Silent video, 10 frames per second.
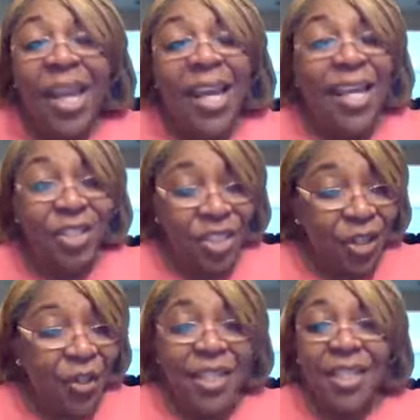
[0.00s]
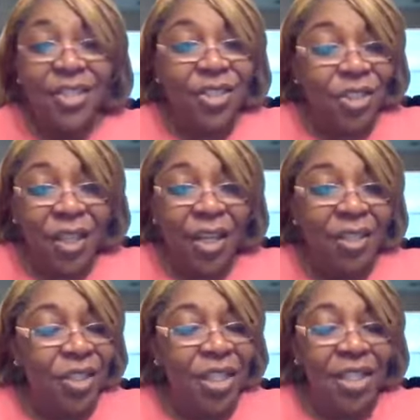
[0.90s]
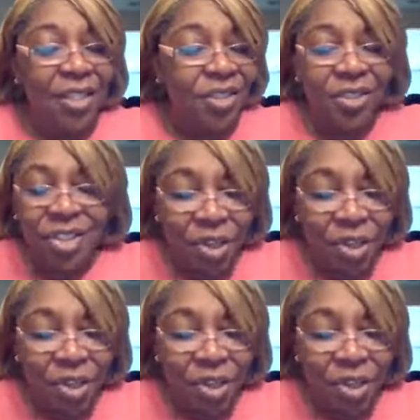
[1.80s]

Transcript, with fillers: He didn't cho- he didn't uh, he didn't